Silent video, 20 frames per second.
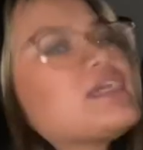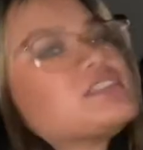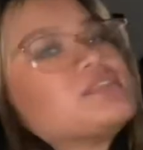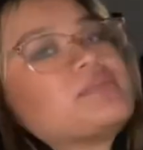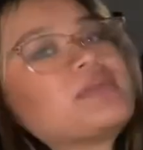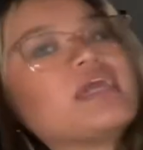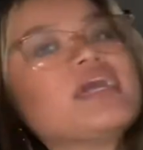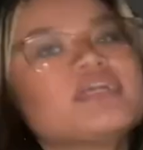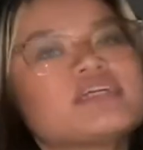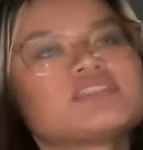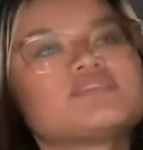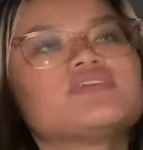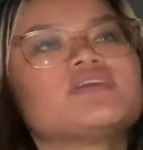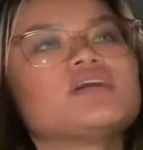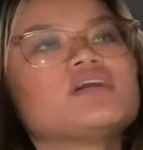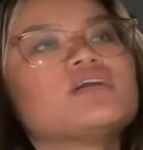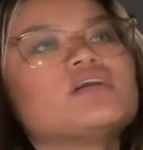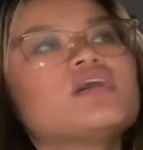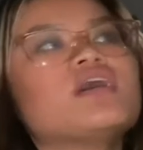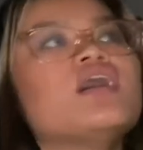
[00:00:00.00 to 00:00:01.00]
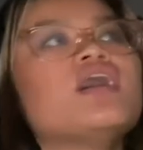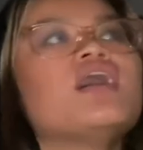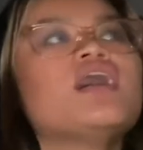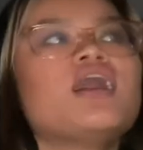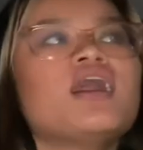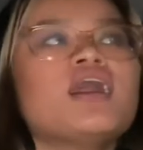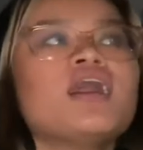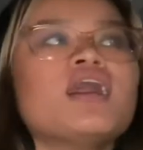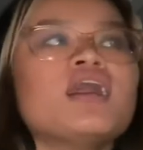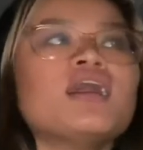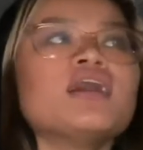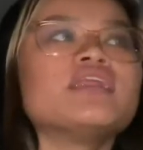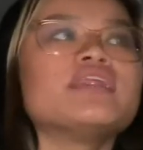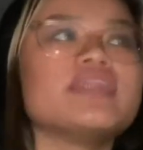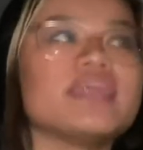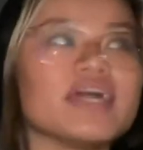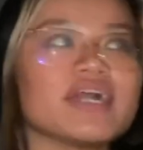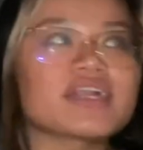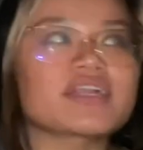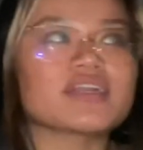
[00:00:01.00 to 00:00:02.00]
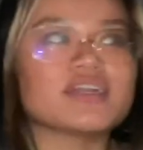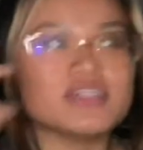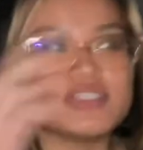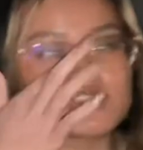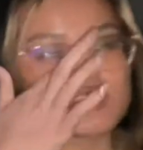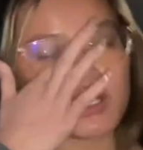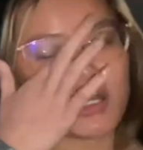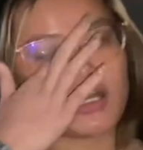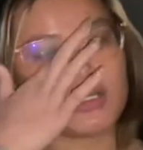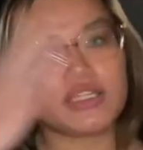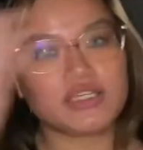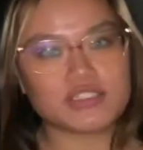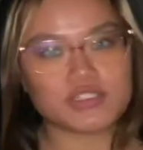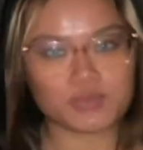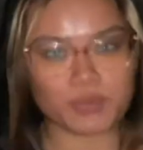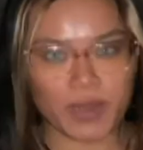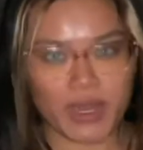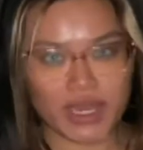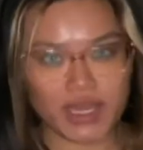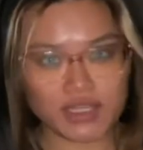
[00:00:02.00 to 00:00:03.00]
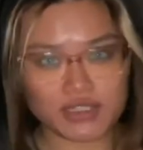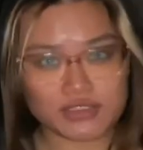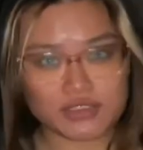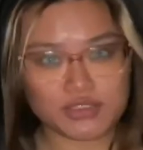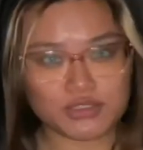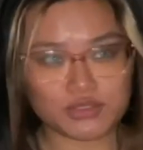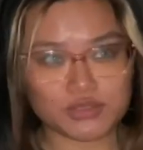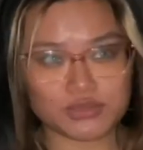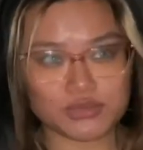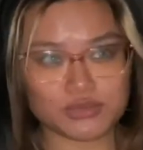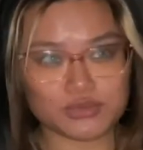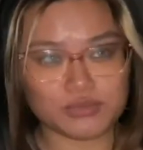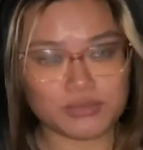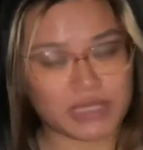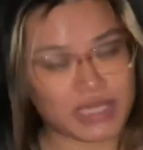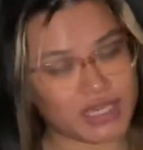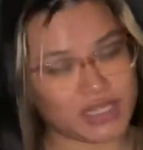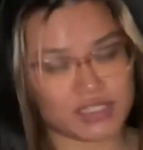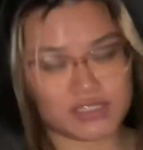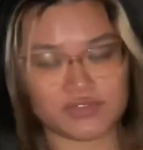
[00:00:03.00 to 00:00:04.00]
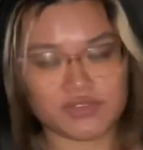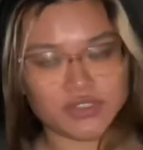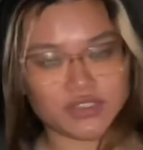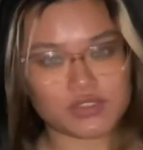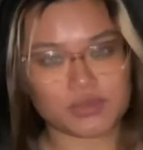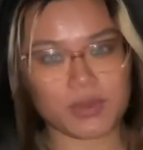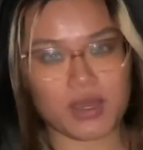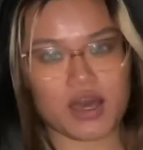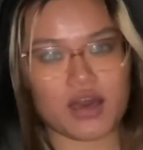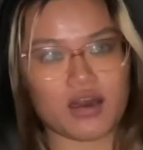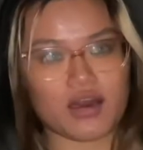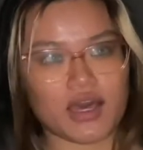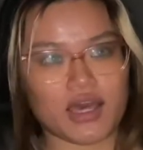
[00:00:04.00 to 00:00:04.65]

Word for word: Mechanicsville. Nic is on his way to Mechanicsville as well,